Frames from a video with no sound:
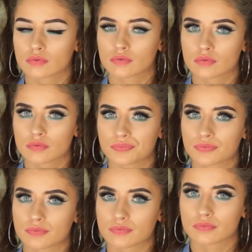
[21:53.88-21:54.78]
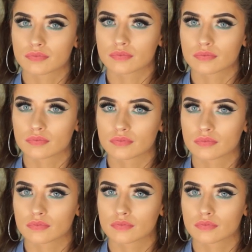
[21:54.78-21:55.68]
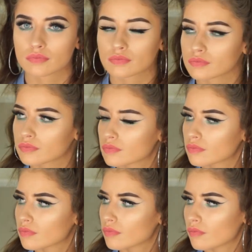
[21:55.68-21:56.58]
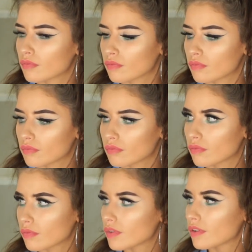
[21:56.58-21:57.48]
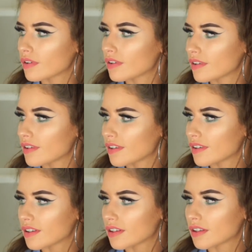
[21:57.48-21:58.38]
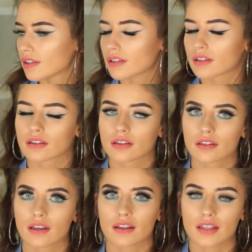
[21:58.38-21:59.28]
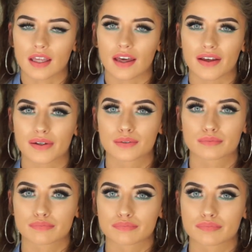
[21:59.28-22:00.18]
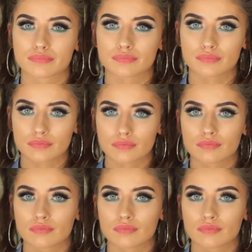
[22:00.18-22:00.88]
No words are spoken by the person on screen.